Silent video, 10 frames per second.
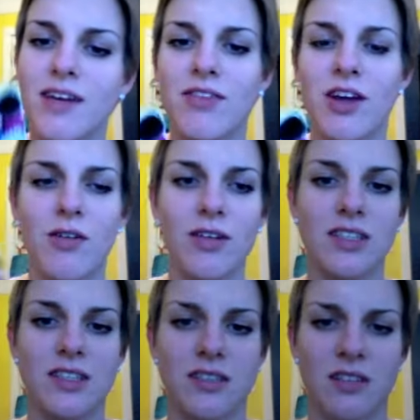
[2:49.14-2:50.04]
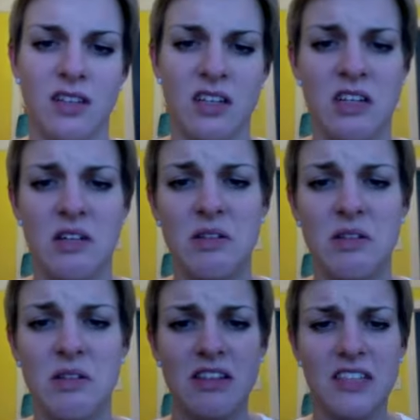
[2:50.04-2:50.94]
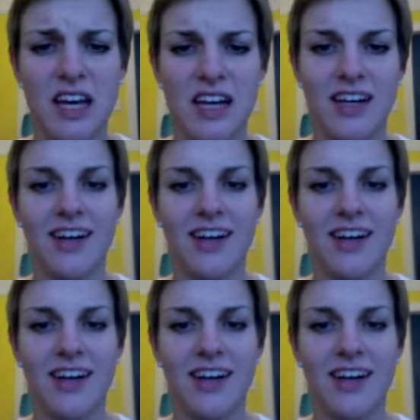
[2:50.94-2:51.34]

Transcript: even though it's winter outside.